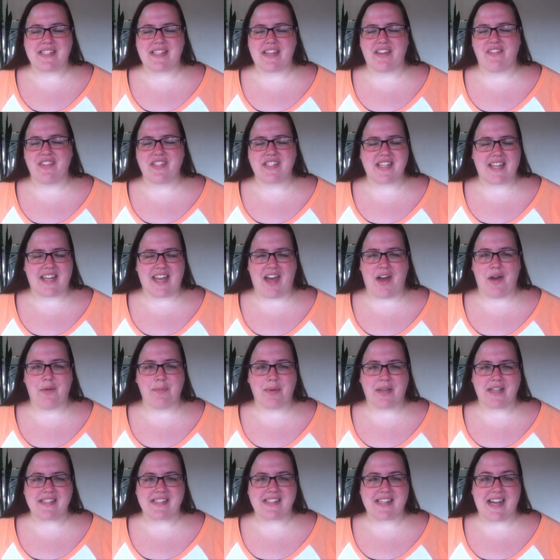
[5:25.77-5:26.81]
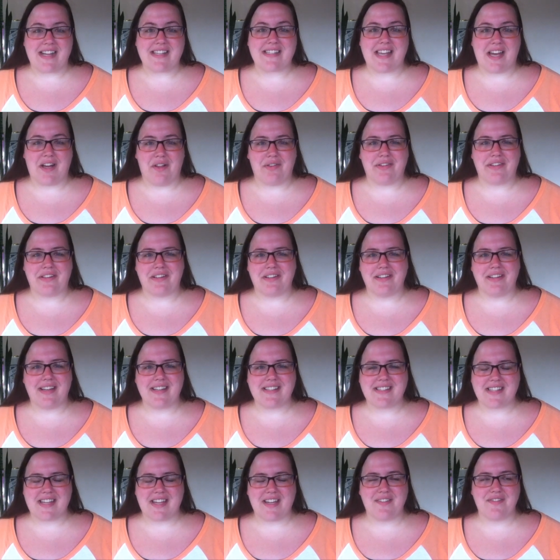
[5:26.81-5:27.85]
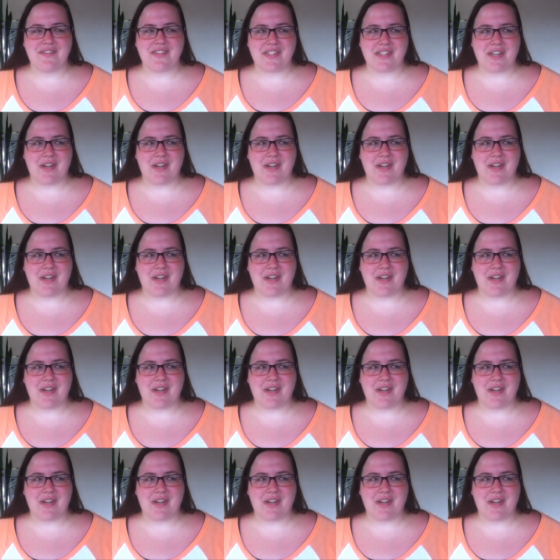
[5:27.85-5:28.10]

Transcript: the savings account because that's how little I saved.